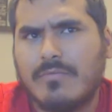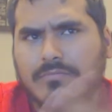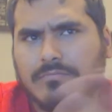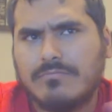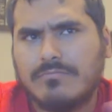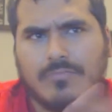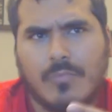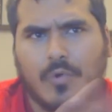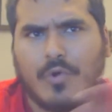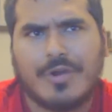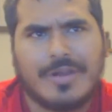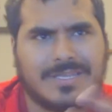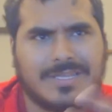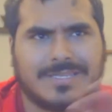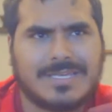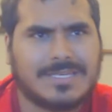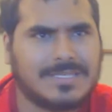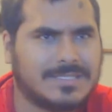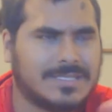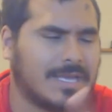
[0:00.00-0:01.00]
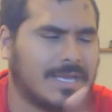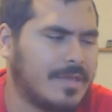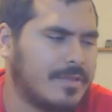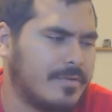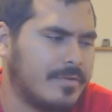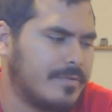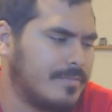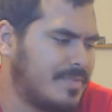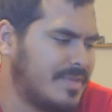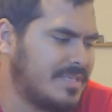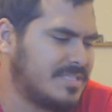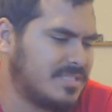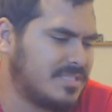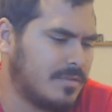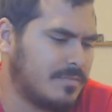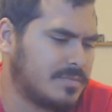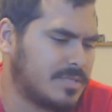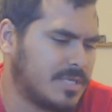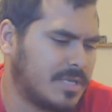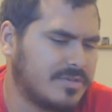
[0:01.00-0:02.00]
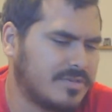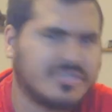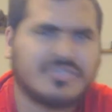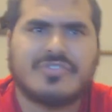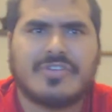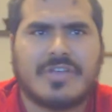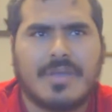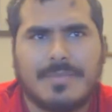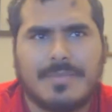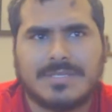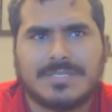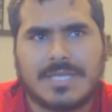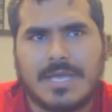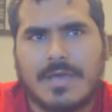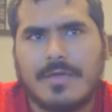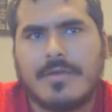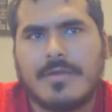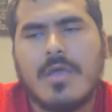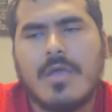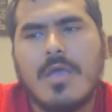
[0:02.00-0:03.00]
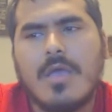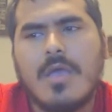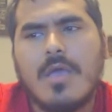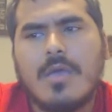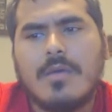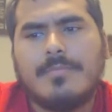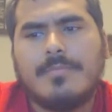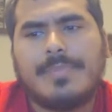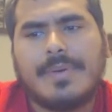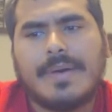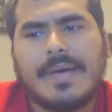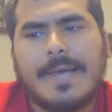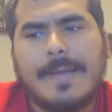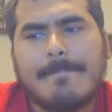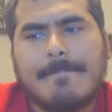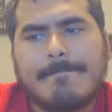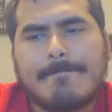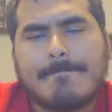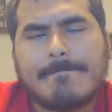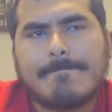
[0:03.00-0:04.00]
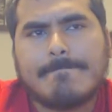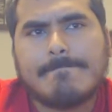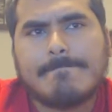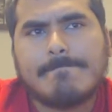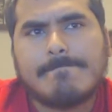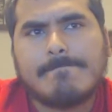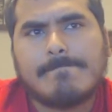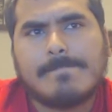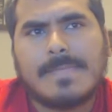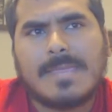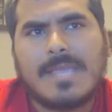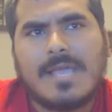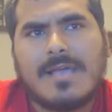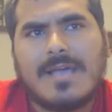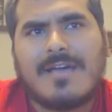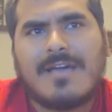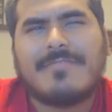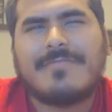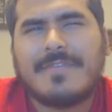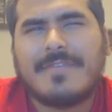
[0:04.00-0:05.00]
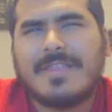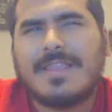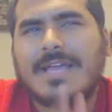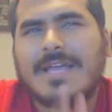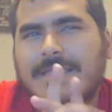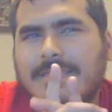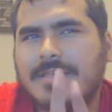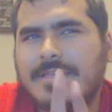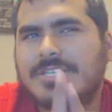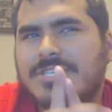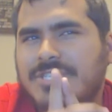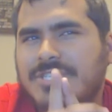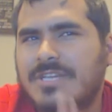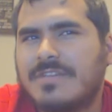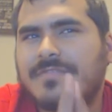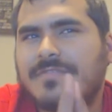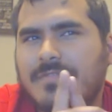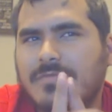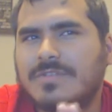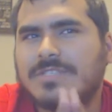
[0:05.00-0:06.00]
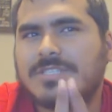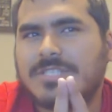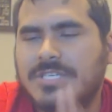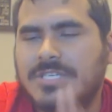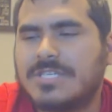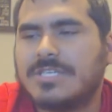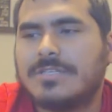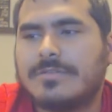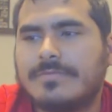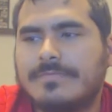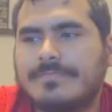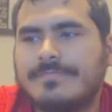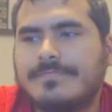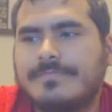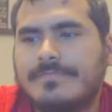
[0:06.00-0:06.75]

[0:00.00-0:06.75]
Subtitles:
at wording things together, piecing them together, stringing them together. But I feel like this shift was good.